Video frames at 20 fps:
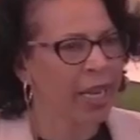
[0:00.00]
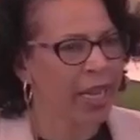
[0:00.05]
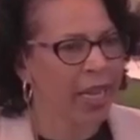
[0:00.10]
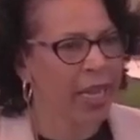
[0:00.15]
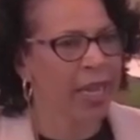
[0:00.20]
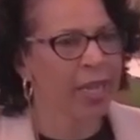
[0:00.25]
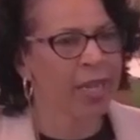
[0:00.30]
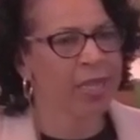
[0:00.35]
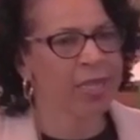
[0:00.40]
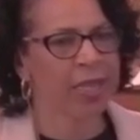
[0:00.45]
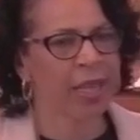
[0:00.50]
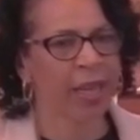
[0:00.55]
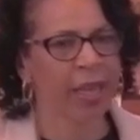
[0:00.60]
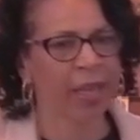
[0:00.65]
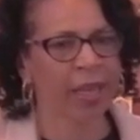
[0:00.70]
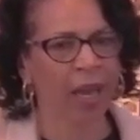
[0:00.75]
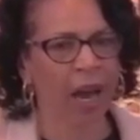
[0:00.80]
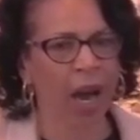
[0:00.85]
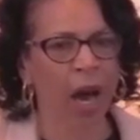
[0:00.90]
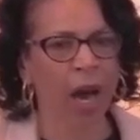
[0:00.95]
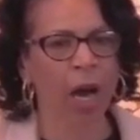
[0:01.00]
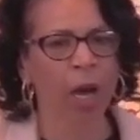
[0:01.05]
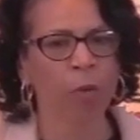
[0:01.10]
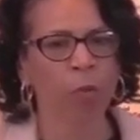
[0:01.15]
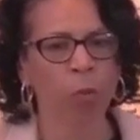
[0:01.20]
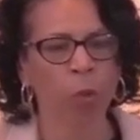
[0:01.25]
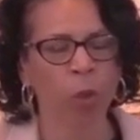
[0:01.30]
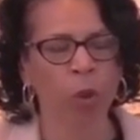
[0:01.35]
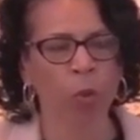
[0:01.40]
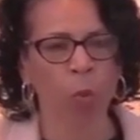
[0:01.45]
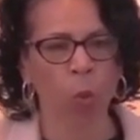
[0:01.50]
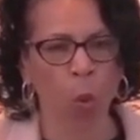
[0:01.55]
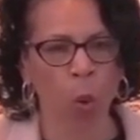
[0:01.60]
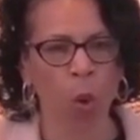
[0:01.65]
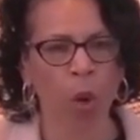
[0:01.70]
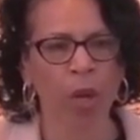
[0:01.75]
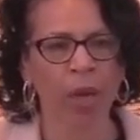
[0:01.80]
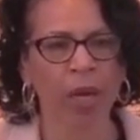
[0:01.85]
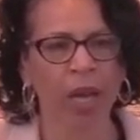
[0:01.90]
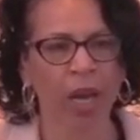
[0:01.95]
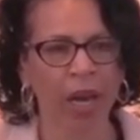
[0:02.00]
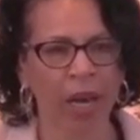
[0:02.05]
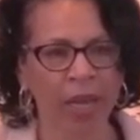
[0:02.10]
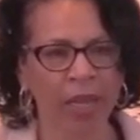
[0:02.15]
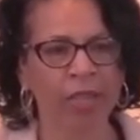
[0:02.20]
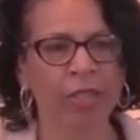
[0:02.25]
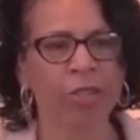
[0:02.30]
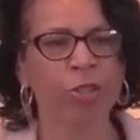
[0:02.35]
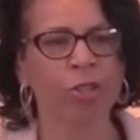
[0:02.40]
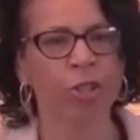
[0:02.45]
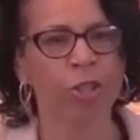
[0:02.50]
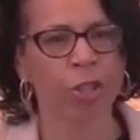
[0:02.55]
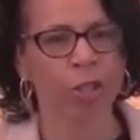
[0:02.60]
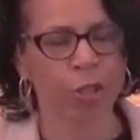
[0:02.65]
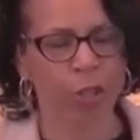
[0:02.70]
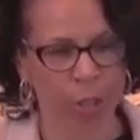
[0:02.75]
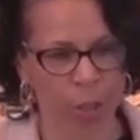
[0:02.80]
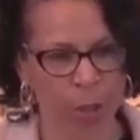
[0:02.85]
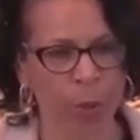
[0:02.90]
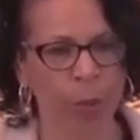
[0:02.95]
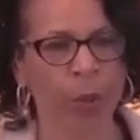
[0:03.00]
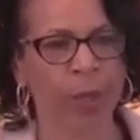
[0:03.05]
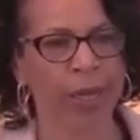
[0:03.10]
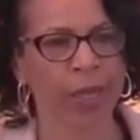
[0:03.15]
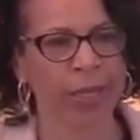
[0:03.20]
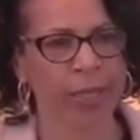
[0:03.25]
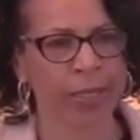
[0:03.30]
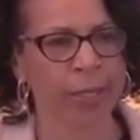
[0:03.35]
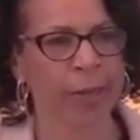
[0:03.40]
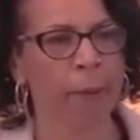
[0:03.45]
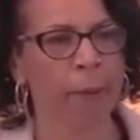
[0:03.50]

is that God would want us to do it.